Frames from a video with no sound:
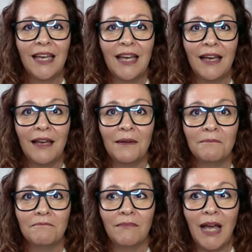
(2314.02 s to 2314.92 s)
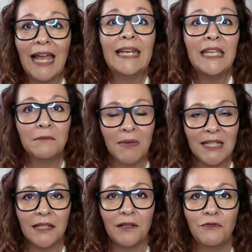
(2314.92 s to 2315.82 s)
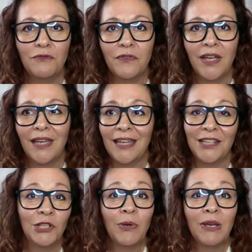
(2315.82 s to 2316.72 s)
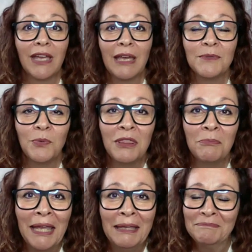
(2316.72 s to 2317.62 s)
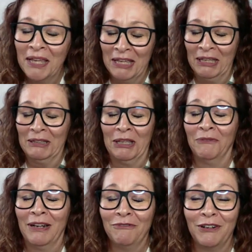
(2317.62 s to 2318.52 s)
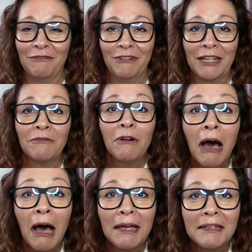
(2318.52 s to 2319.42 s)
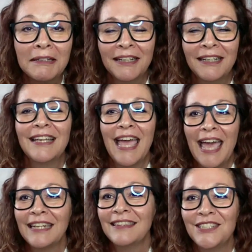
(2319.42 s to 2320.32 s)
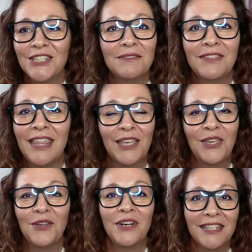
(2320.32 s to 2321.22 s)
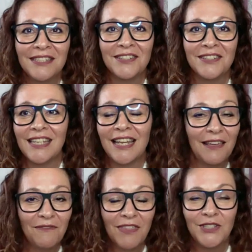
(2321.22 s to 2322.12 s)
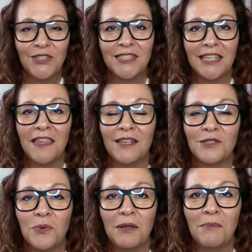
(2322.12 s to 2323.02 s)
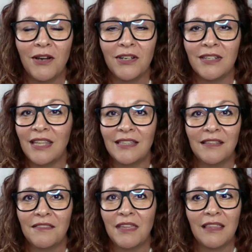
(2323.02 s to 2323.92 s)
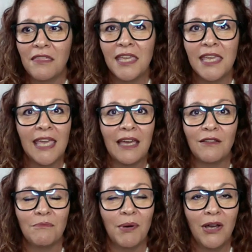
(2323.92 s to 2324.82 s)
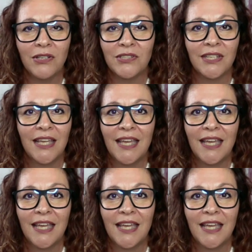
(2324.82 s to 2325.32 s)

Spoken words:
I lead myself, and whoever comes with me, you're in for a freaking ride. And just that curiousness, I love that you said that as well, Margaret. That's the thing, thinking out of the box.